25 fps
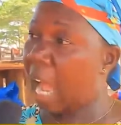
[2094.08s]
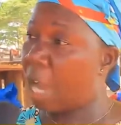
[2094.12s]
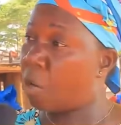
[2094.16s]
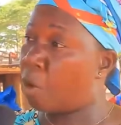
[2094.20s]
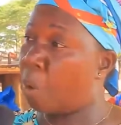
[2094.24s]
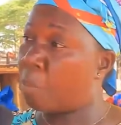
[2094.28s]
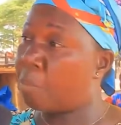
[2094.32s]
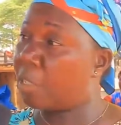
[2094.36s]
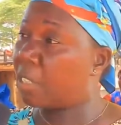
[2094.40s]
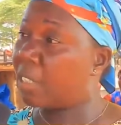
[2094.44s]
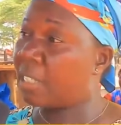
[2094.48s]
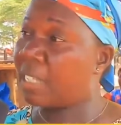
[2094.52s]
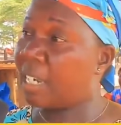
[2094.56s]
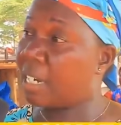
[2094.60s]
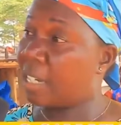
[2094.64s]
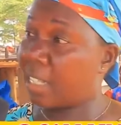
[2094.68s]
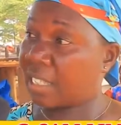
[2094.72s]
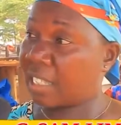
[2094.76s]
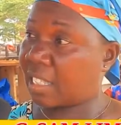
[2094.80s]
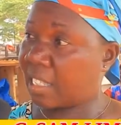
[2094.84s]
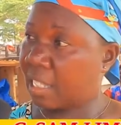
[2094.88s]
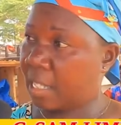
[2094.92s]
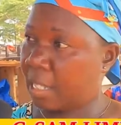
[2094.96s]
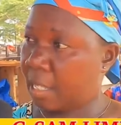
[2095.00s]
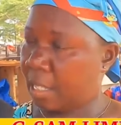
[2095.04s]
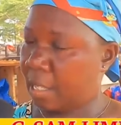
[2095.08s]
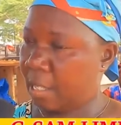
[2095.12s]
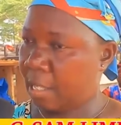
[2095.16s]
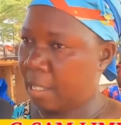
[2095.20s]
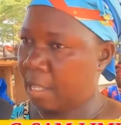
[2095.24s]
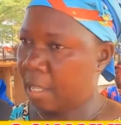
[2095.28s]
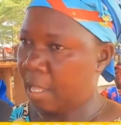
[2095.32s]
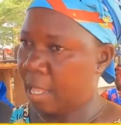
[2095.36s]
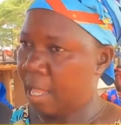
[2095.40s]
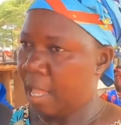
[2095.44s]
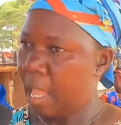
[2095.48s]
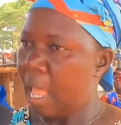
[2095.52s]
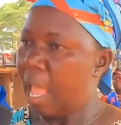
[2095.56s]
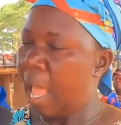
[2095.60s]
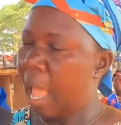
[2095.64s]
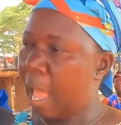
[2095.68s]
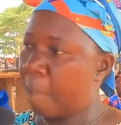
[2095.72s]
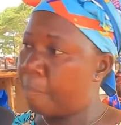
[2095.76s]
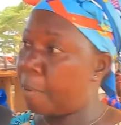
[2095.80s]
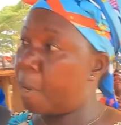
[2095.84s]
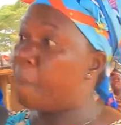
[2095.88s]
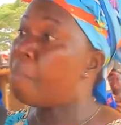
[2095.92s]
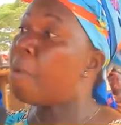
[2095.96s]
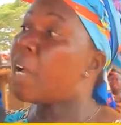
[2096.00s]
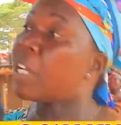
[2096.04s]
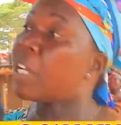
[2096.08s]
now, no more dinner thing. A bit of